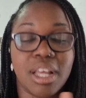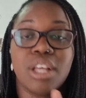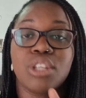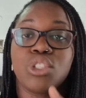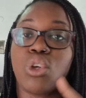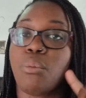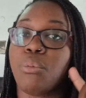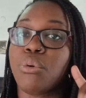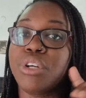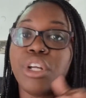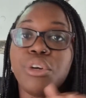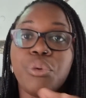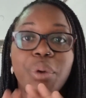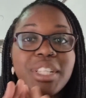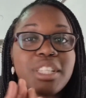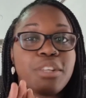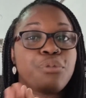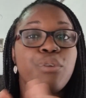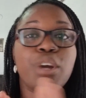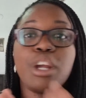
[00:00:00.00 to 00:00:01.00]
So I'm going to
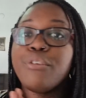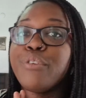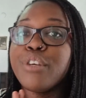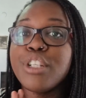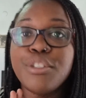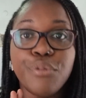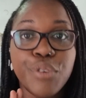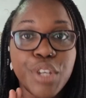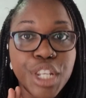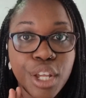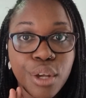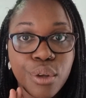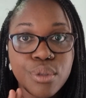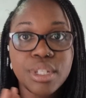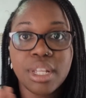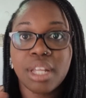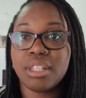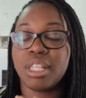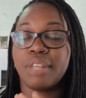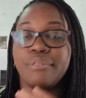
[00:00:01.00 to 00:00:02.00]
create the very first
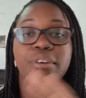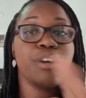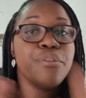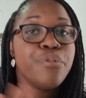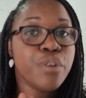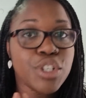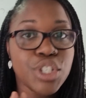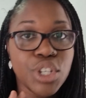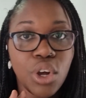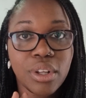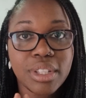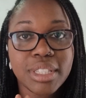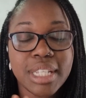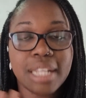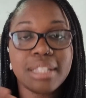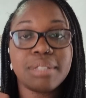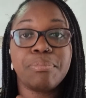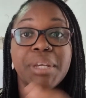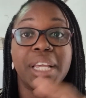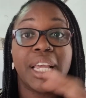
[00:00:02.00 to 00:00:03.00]
videos, the very first
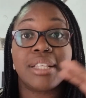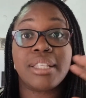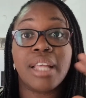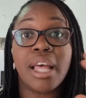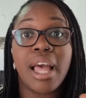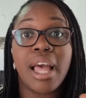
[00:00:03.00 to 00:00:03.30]
content, because